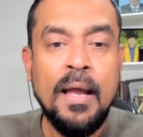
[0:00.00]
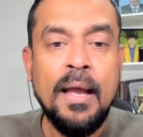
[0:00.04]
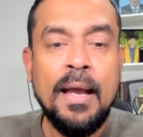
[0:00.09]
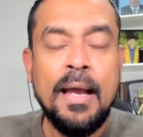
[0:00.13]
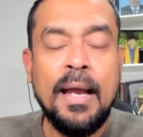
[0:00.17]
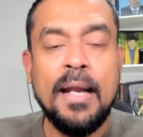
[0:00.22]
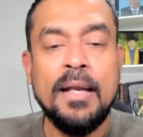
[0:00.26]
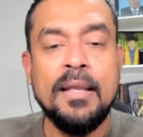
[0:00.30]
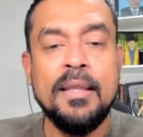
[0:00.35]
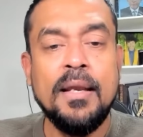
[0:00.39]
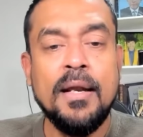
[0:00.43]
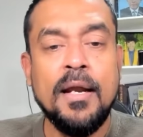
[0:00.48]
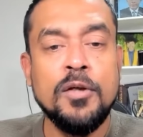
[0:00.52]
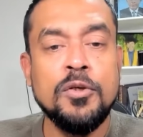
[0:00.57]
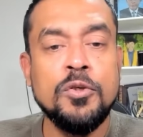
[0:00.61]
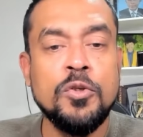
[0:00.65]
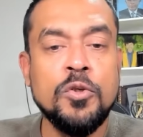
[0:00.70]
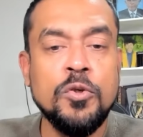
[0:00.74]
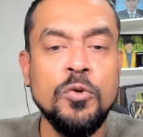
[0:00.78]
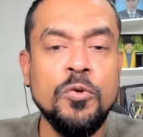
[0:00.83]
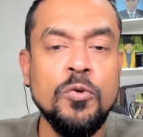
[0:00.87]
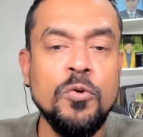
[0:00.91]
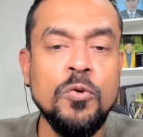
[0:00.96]
And there are
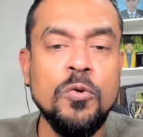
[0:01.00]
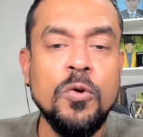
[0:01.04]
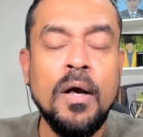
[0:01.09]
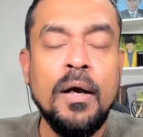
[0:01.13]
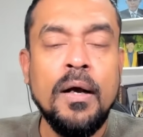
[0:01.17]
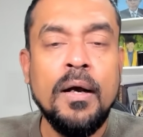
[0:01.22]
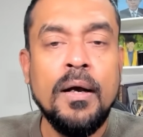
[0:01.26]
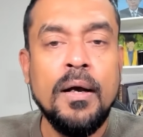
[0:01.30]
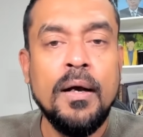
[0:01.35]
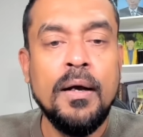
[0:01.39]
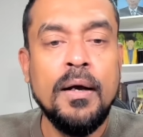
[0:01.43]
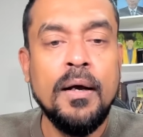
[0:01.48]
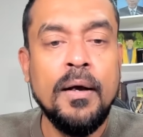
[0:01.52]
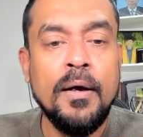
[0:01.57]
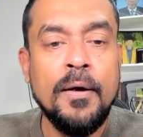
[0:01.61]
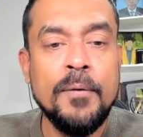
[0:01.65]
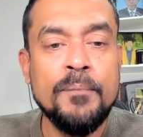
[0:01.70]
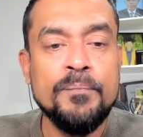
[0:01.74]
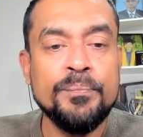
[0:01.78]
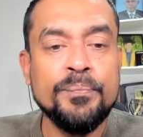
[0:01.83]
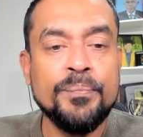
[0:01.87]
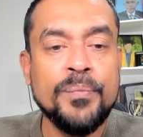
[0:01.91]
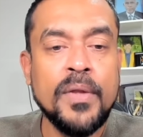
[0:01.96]
two
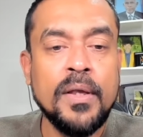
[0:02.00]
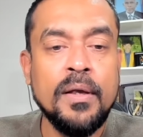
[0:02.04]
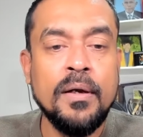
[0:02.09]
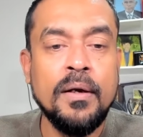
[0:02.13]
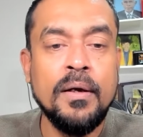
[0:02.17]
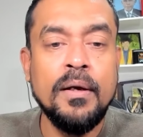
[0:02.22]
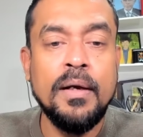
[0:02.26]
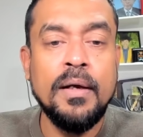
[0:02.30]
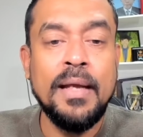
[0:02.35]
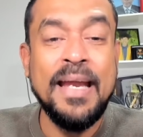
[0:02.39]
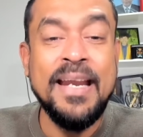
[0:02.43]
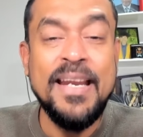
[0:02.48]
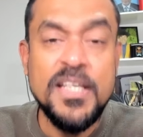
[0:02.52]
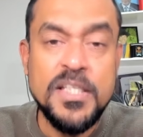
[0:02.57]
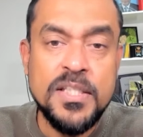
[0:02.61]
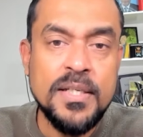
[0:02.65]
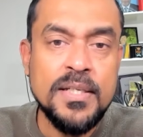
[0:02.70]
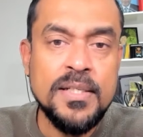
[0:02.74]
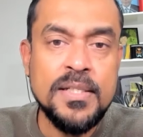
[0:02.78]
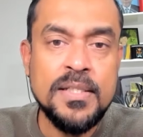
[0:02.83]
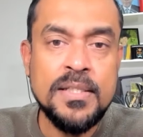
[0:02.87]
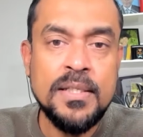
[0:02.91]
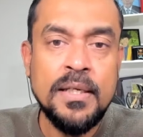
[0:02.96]

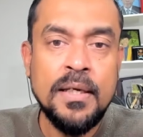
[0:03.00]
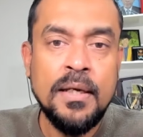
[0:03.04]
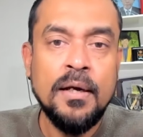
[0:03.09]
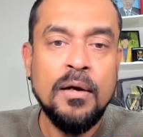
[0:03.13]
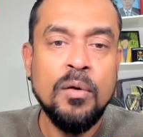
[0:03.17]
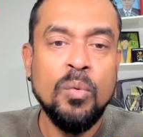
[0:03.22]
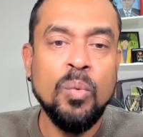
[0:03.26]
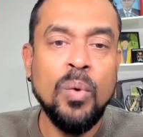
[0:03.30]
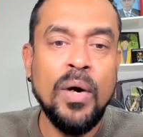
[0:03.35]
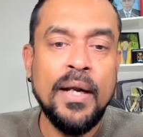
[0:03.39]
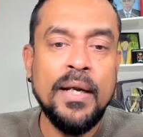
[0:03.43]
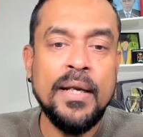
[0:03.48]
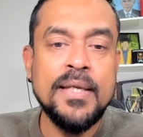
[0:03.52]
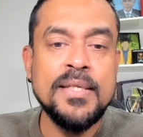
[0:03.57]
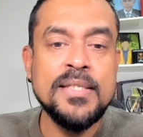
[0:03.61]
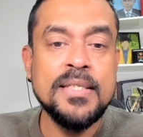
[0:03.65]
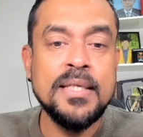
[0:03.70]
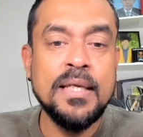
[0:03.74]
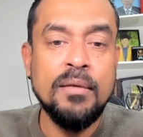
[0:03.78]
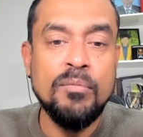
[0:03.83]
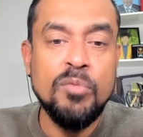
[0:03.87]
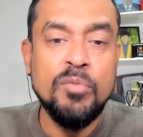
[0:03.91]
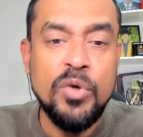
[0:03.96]
editions. One
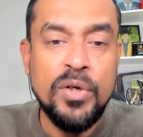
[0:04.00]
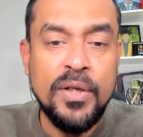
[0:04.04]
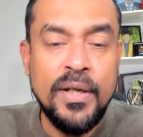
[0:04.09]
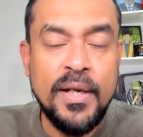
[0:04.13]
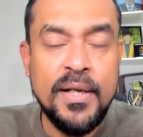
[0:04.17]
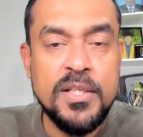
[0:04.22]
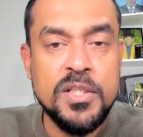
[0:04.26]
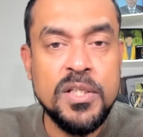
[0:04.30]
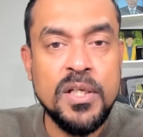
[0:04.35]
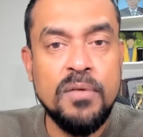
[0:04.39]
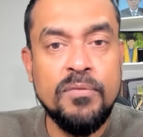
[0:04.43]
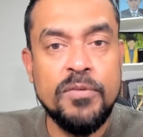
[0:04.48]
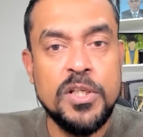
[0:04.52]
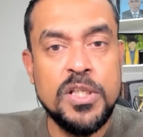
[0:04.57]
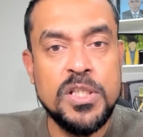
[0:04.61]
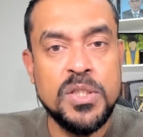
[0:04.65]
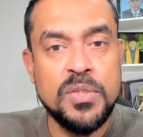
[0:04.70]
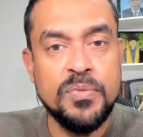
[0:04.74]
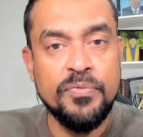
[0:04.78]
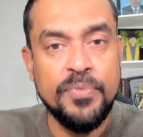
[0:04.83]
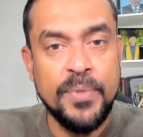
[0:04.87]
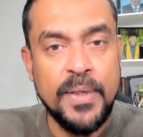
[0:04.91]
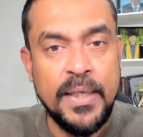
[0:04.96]
is community edition, which
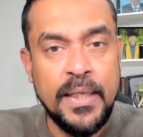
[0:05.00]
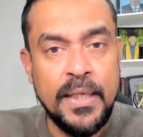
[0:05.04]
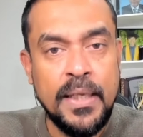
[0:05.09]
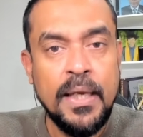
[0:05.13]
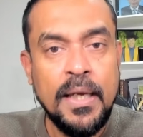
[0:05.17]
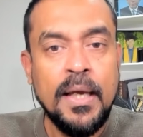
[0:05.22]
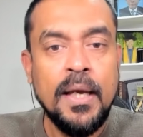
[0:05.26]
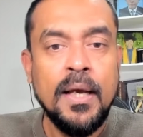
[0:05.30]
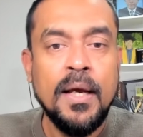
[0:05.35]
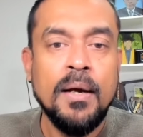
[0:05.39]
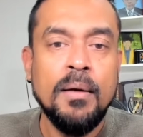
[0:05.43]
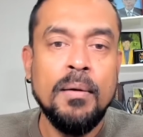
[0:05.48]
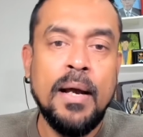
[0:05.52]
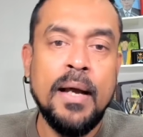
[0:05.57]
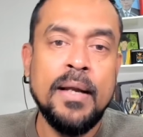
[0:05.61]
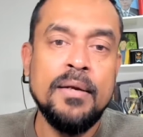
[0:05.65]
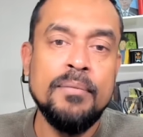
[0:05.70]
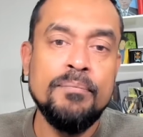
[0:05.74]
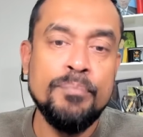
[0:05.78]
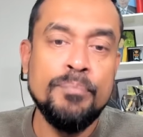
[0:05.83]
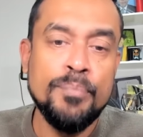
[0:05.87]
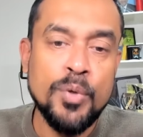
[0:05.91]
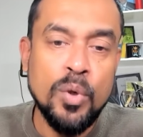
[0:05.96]
is free,
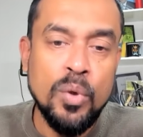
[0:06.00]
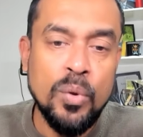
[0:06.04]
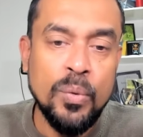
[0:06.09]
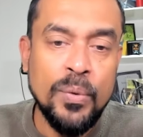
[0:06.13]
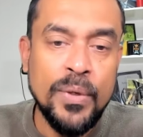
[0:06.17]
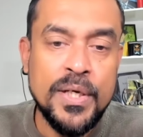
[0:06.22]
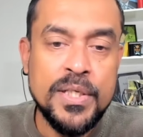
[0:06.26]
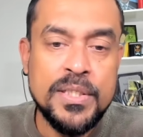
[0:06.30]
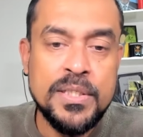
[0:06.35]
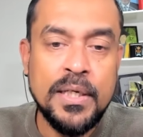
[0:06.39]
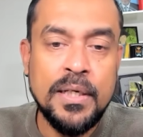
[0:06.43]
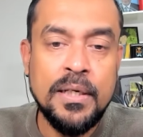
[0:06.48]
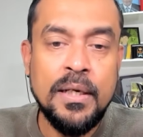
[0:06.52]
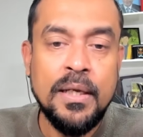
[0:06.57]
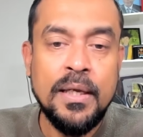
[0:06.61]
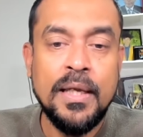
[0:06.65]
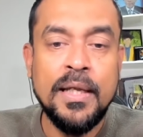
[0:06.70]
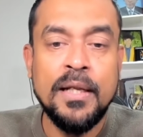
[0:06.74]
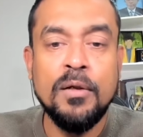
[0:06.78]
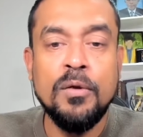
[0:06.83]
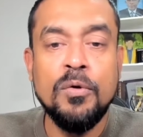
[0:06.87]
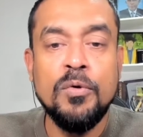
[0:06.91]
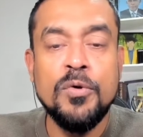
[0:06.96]
and pro version
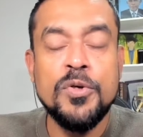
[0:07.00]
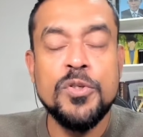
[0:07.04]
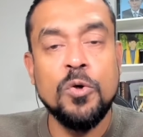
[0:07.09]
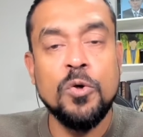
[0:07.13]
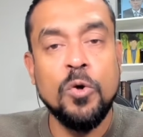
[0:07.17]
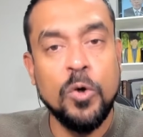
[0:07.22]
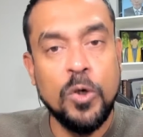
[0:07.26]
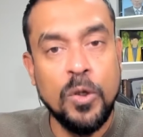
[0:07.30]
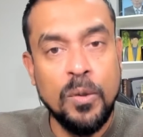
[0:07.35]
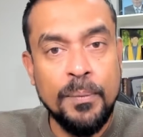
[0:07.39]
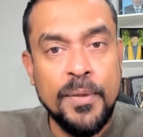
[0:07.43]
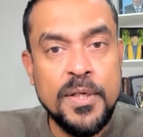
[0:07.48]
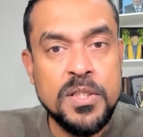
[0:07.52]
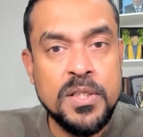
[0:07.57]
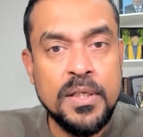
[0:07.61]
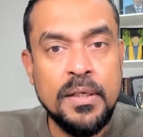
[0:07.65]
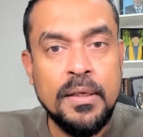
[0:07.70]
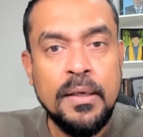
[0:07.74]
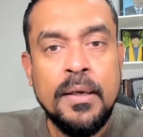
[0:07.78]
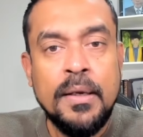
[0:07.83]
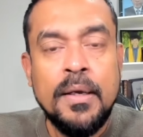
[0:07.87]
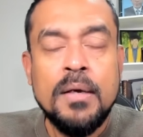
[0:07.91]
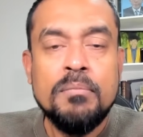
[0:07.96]
includes
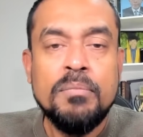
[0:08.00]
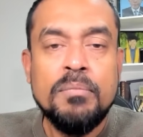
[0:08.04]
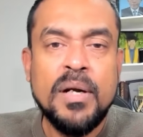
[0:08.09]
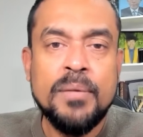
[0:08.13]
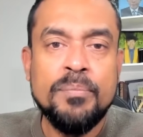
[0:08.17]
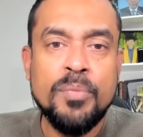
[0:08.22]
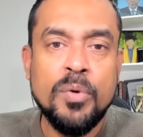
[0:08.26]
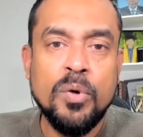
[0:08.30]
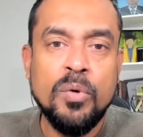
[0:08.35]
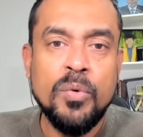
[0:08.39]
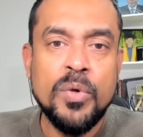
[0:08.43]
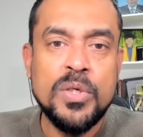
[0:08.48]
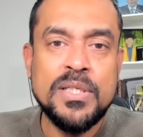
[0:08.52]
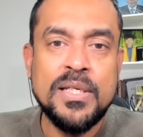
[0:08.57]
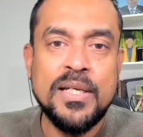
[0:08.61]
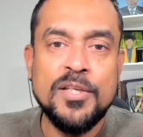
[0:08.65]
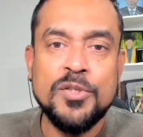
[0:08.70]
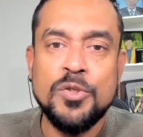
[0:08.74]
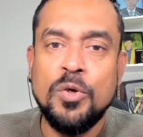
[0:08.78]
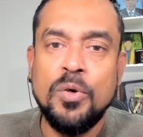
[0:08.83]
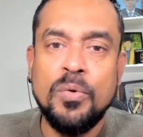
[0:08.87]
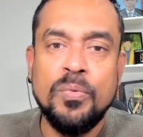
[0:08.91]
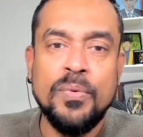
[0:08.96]
automation, but pro version
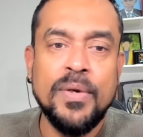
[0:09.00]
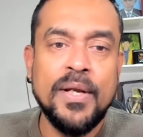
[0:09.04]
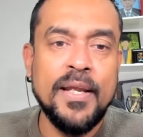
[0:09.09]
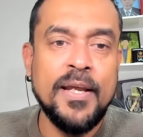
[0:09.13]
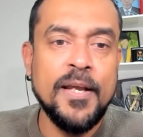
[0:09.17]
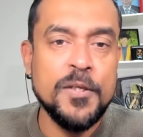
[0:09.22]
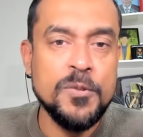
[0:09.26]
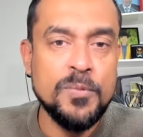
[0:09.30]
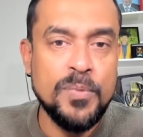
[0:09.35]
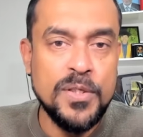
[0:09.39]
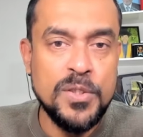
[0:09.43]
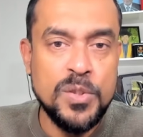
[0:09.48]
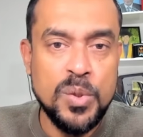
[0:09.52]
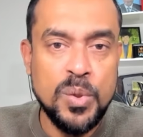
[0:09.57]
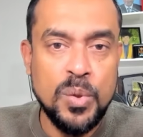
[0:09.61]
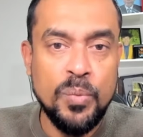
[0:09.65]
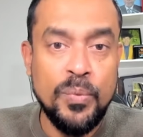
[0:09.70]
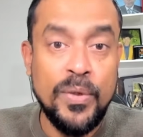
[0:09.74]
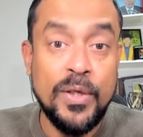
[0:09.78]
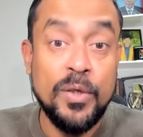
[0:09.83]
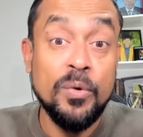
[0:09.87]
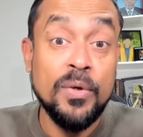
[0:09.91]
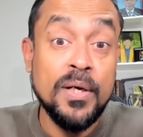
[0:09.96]
is not very
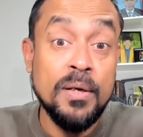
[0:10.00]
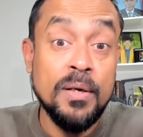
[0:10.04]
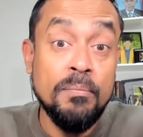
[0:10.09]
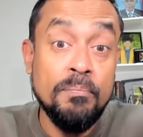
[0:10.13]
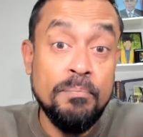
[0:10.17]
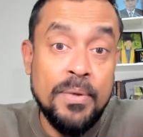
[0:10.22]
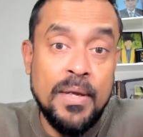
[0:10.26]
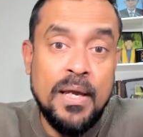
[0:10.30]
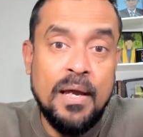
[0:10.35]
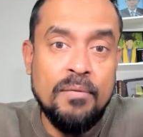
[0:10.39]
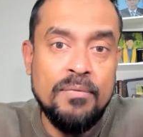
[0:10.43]
expensive when you compare